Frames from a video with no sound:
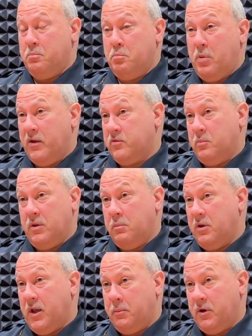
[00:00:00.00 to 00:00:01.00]
possibly
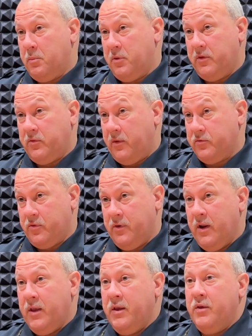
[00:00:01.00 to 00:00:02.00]
becoming a police officer.
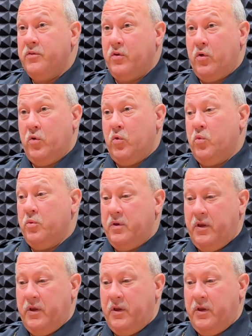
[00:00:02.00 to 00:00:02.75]
So